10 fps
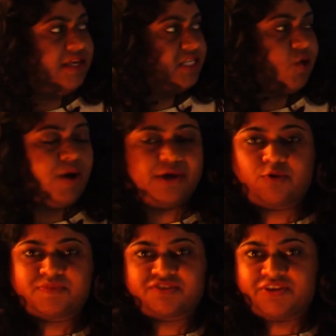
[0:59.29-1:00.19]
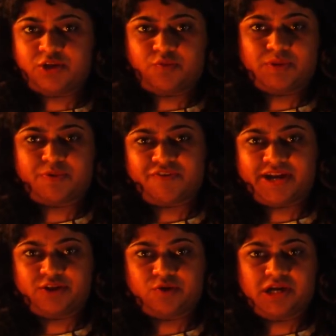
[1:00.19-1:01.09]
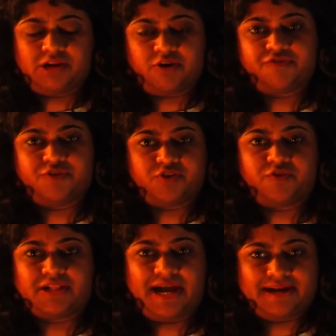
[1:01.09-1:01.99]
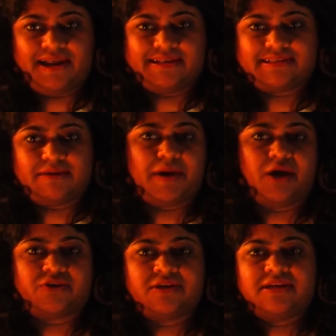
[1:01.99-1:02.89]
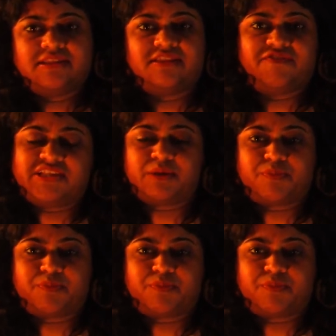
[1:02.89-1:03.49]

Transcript: So I hope this video will provide you a lot of useful guidelines about the visa